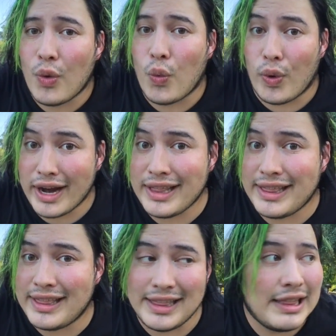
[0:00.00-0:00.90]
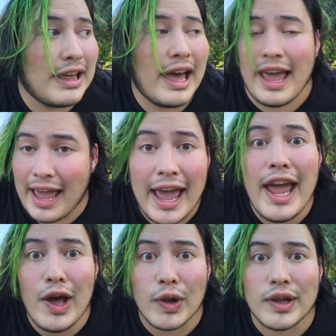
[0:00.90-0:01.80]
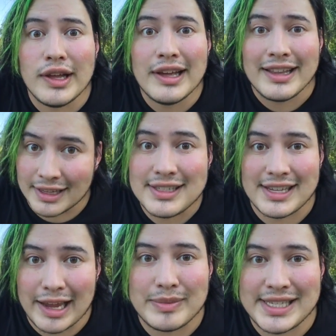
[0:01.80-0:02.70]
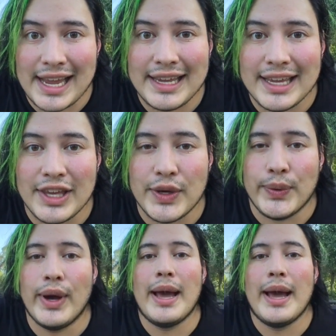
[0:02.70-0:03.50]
where the hell this game's taking you.